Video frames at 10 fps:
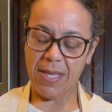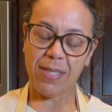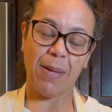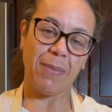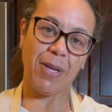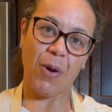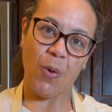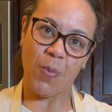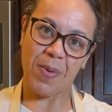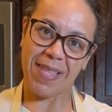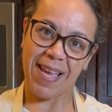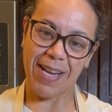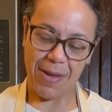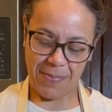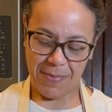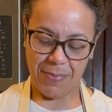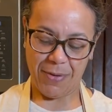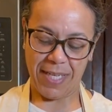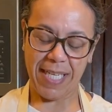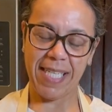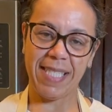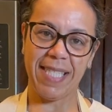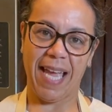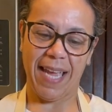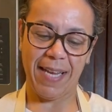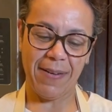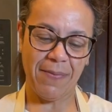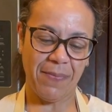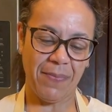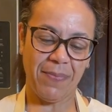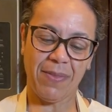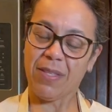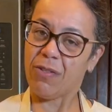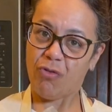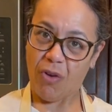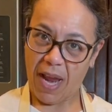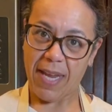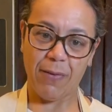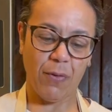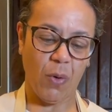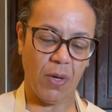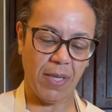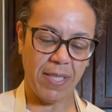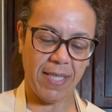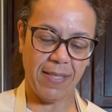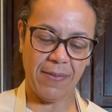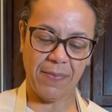So I'm gonna open that up and put it inside. Dry, of course.